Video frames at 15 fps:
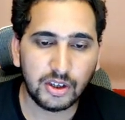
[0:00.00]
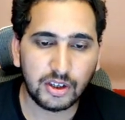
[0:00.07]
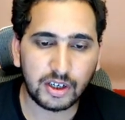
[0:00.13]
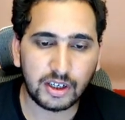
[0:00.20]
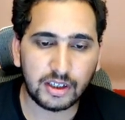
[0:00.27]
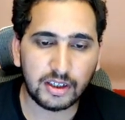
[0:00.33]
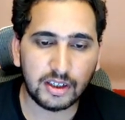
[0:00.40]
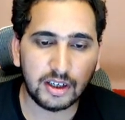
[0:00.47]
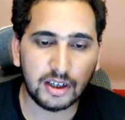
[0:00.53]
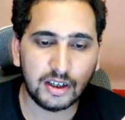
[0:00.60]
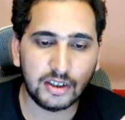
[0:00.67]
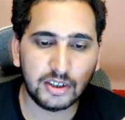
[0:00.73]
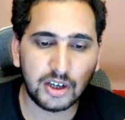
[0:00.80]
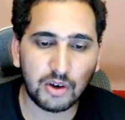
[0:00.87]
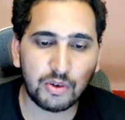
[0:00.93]
Right.
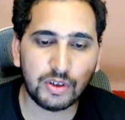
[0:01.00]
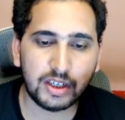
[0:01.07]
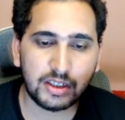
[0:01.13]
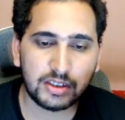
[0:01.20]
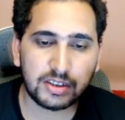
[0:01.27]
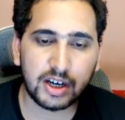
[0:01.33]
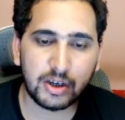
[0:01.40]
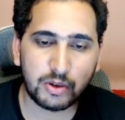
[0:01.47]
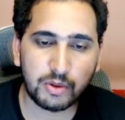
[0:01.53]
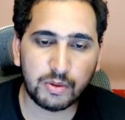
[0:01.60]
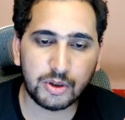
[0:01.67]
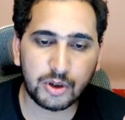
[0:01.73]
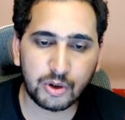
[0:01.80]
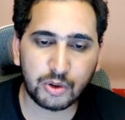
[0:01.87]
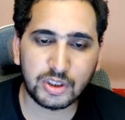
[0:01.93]
Now let's try
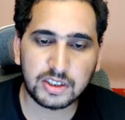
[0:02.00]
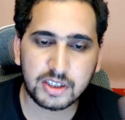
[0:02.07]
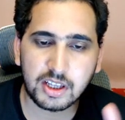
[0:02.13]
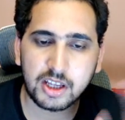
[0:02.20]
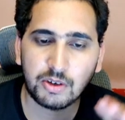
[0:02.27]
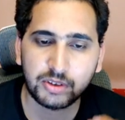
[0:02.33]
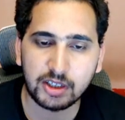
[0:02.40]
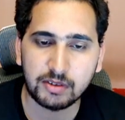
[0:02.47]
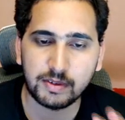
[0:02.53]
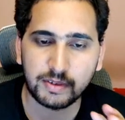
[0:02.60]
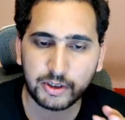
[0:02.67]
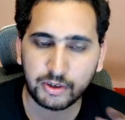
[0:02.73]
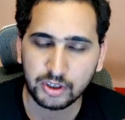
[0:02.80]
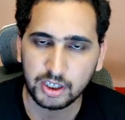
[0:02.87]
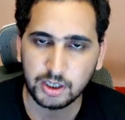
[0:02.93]
to draw the scenario that we
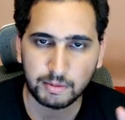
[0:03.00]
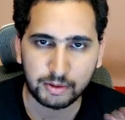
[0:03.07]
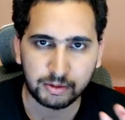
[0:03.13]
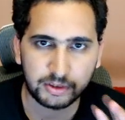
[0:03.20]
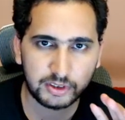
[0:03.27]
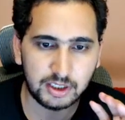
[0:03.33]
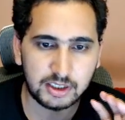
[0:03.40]
were talking about.